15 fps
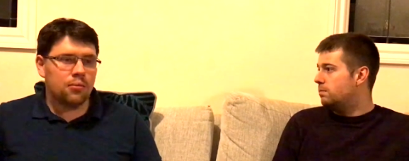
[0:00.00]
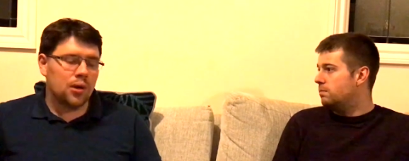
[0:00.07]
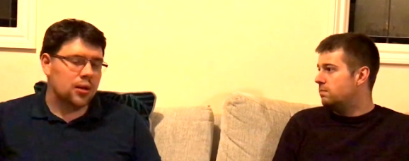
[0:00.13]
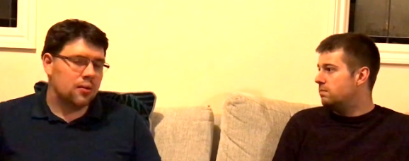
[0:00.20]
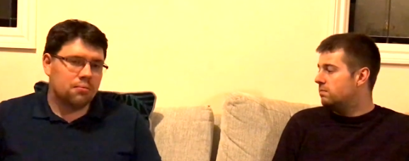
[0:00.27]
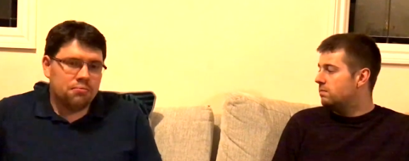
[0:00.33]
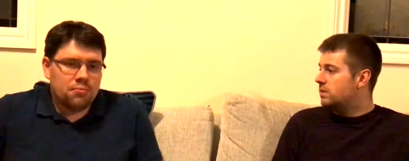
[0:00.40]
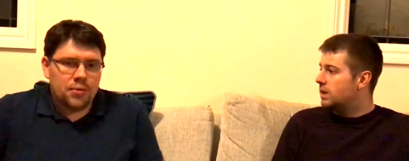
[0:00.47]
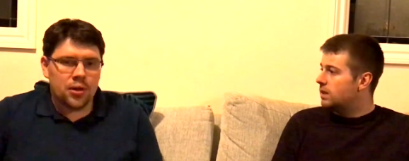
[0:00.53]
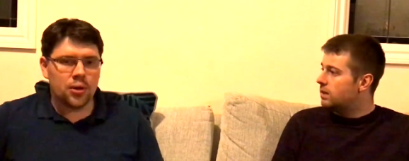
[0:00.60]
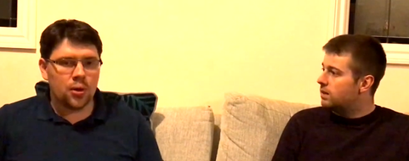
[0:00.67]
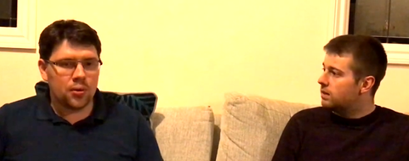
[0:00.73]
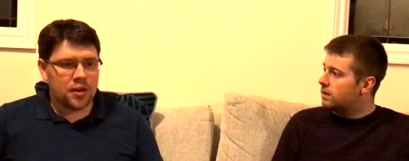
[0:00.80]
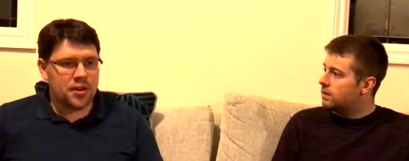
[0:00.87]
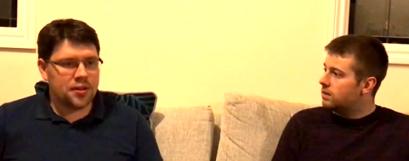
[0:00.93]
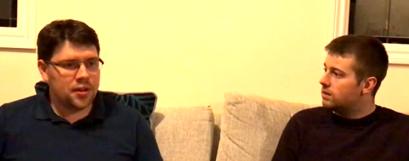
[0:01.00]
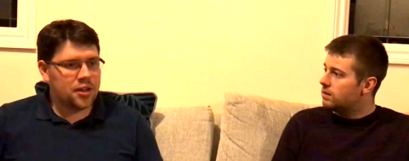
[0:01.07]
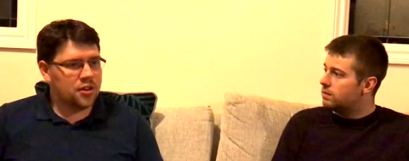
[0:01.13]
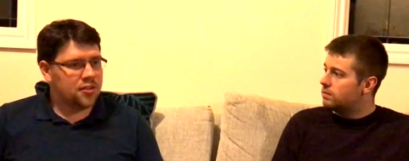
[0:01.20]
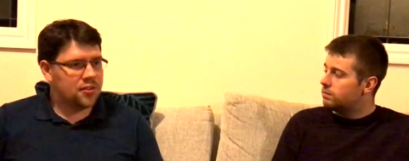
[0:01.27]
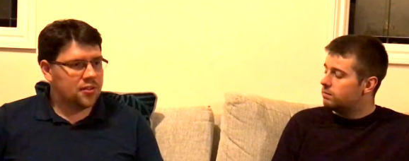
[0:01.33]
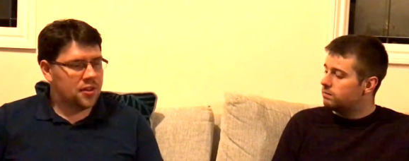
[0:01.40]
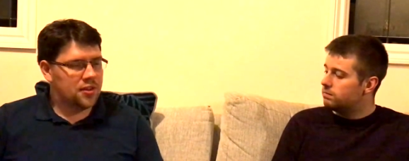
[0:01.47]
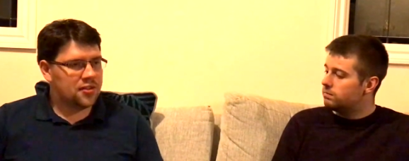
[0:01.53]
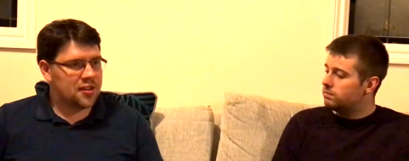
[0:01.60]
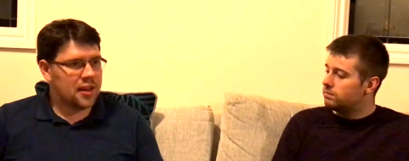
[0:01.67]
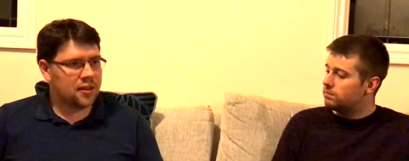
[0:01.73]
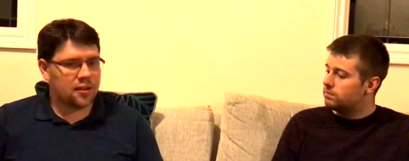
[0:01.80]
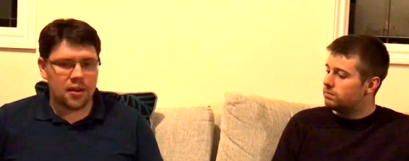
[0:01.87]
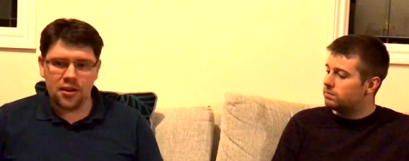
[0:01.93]
Speaker 1: Well, you know, he, he, he
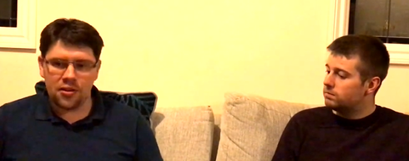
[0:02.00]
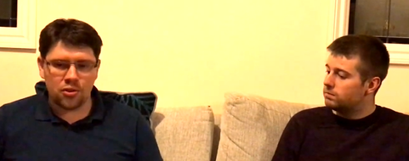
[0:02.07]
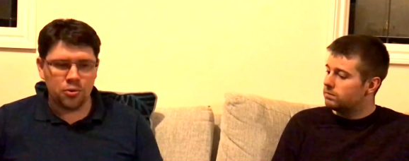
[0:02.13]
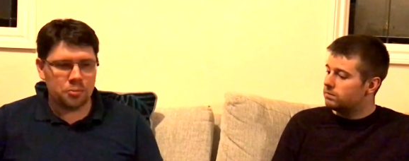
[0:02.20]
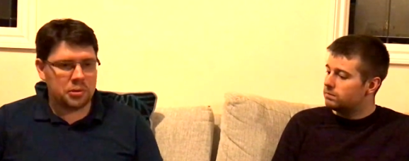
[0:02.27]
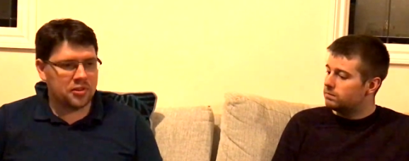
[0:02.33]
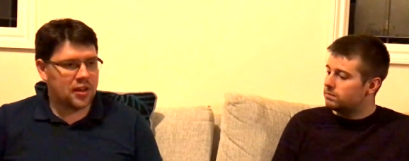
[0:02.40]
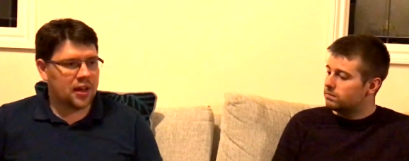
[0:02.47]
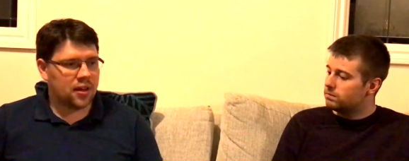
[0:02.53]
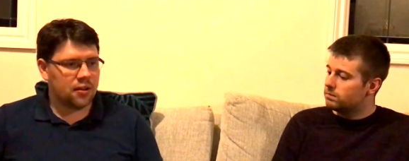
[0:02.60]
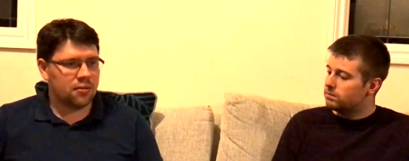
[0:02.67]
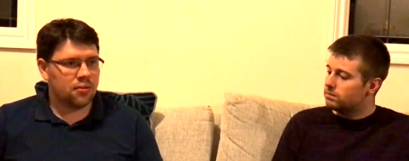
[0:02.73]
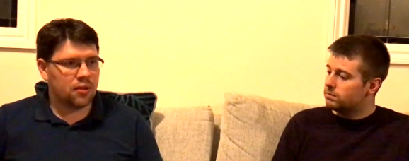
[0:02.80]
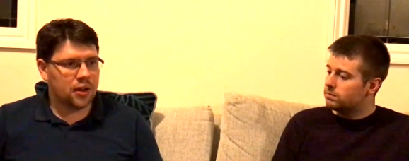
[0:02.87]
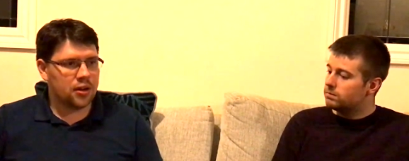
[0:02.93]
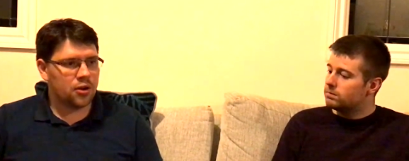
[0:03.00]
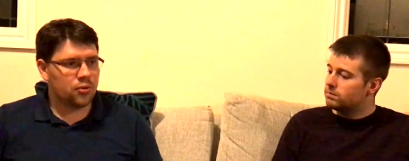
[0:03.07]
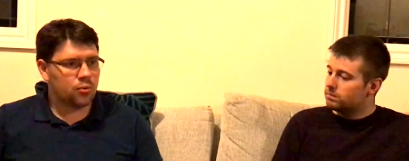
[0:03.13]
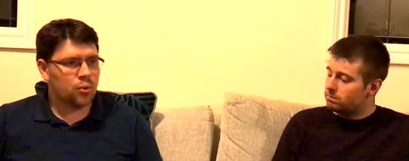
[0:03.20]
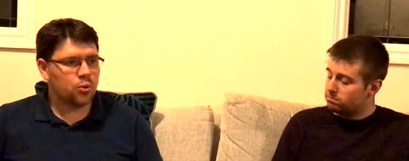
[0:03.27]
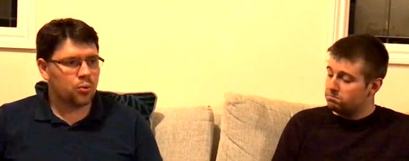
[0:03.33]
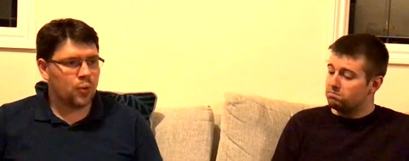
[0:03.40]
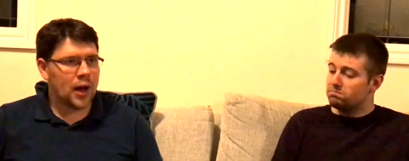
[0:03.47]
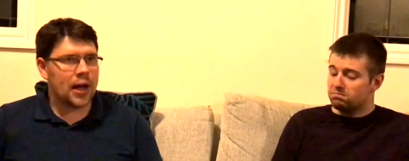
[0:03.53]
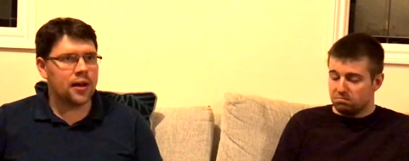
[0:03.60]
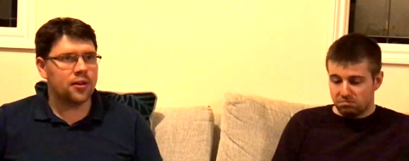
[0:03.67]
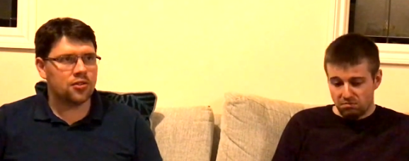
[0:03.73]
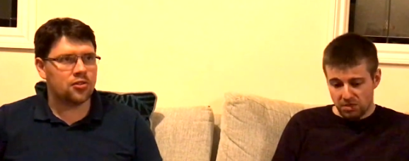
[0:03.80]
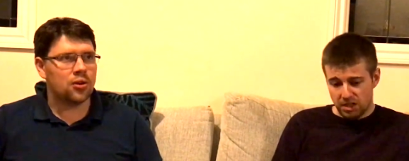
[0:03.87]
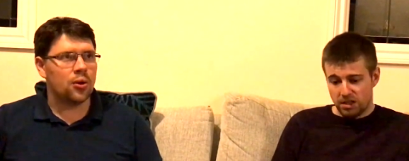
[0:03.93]
said it could be taken in a rude
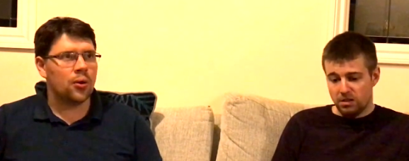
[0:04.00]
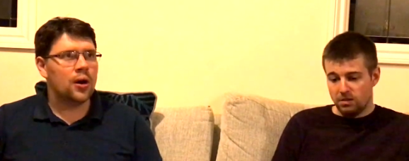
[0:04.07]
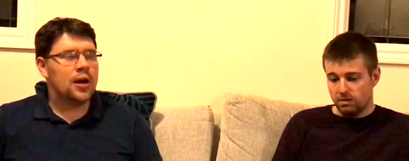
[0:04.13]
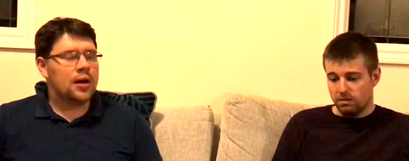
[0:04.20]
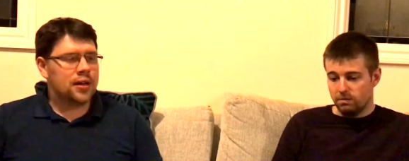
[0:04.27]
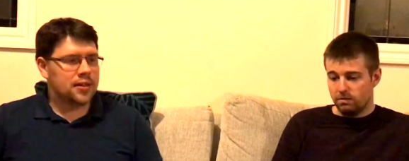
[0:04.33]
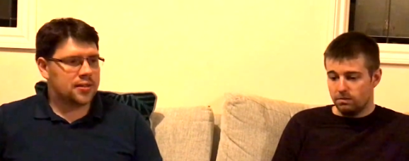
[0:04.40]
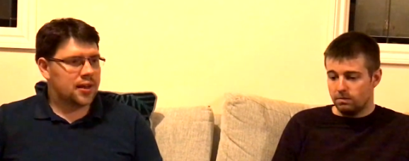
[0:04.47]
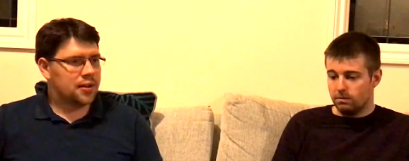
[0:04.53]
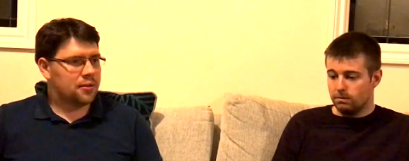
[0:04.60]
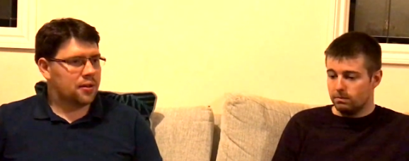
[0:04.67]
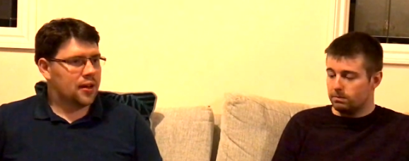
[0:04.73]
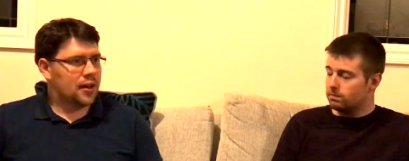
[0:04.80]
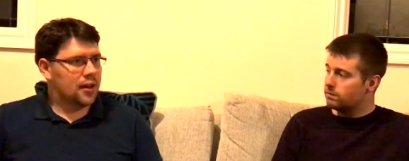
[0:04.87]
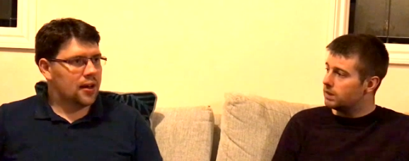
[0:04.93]
way. So yeah. he said,